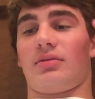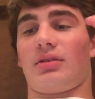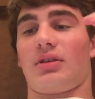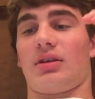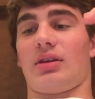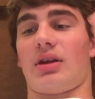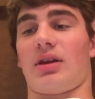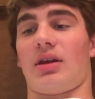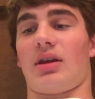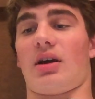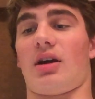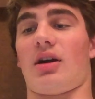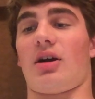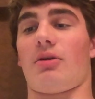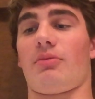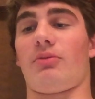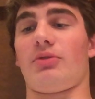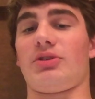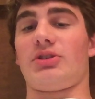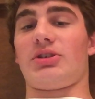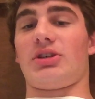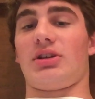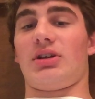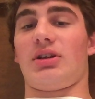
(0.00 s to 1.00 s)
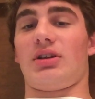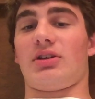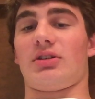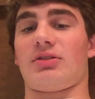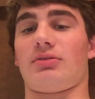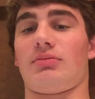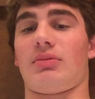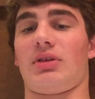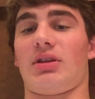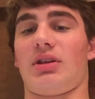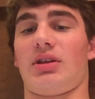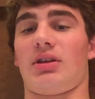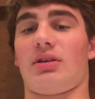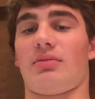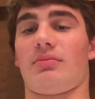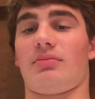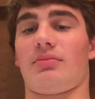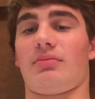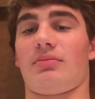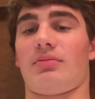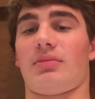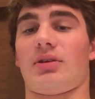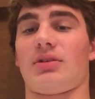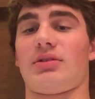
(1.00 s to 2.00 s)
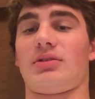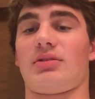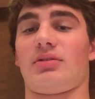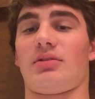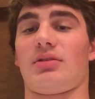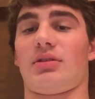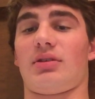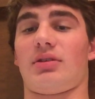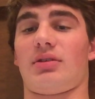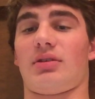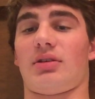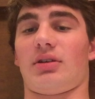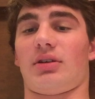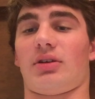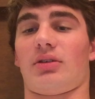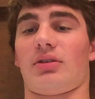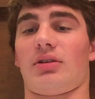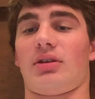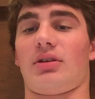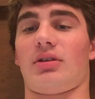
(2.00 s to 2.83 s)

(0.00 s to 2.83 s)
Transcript: in a homogeneous medium until it